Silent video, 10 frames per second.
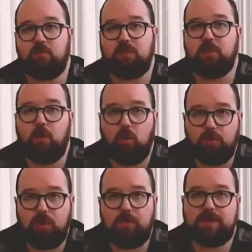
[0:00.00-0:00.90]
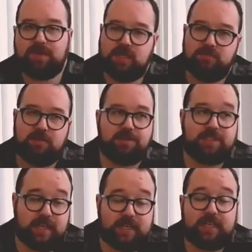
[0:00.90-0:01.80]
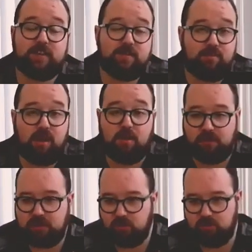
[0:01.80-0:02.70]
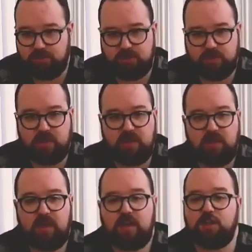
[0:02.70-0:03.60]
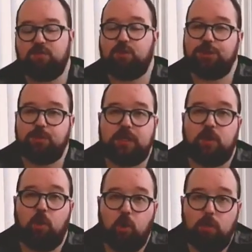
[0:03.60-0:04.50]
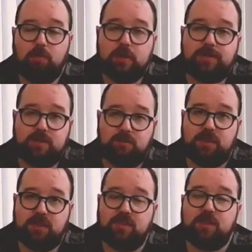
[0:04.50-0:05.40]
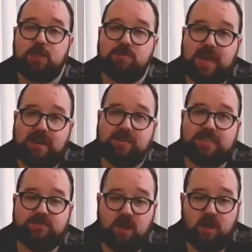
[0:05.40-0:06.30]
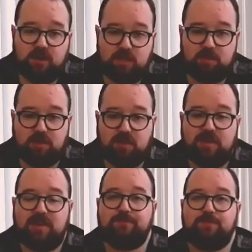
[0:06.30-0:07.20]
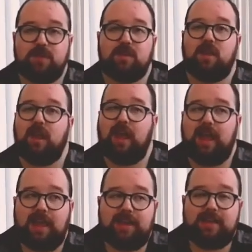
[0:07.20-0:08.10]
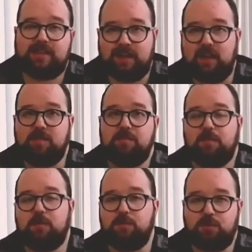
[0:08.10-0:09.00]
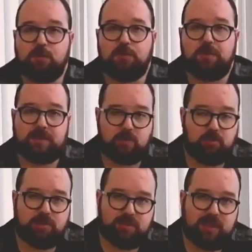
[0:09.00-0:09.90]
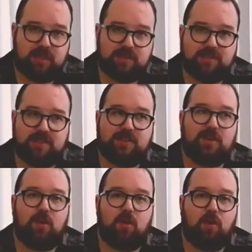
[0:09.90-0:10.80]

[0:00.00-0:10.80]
it with other materials, secondary and primary sources. You've got to incorporate it into your narrative argument. Anytime you do a source analysis,